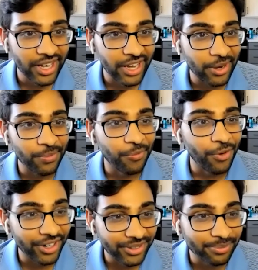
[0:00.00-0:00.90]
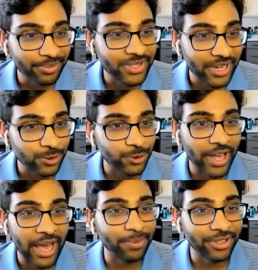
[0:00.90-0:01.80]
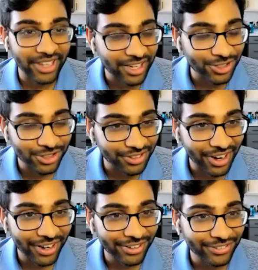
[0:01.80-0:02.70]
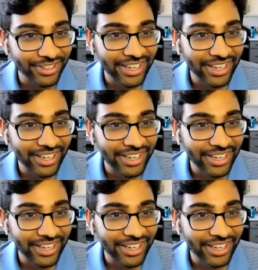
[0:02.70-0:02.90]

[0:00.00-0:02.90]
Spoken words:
one potential application of